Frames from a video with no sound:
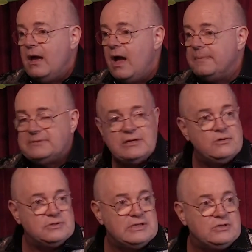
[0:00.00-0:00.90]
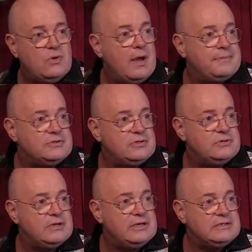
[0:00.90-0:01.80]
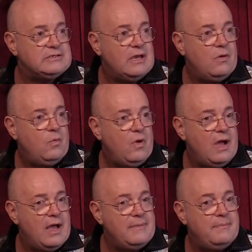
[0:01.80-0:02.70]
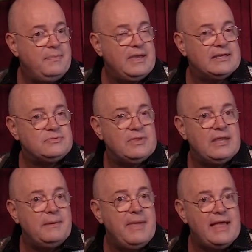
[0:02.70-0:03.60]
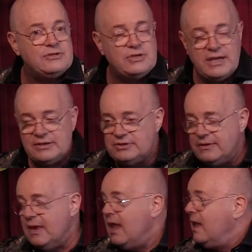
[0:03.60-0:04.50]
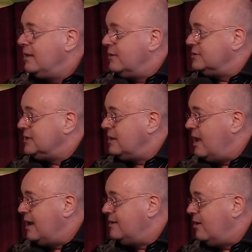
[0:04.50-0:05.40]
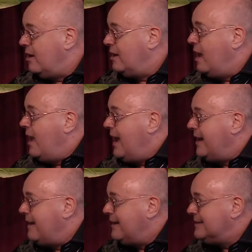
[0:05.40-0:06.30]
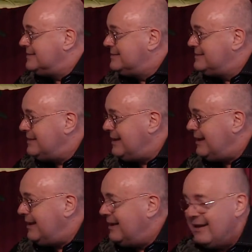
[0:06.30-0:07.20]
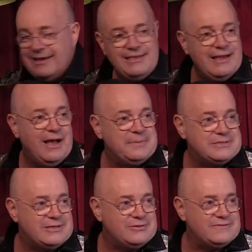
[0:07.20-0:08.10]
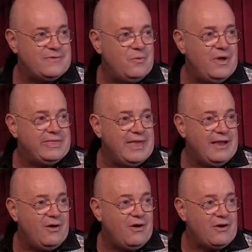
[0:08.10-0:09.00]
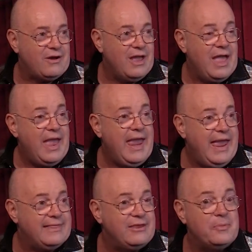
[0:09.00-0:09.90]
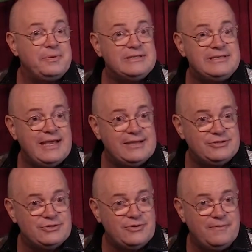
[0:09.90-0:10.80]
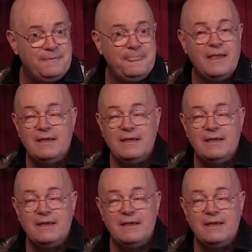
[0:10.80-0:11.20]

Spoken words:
obstacles into opportunities. Why? Because within imagination there is a light on, and I can see the obstacles for what they are and their potential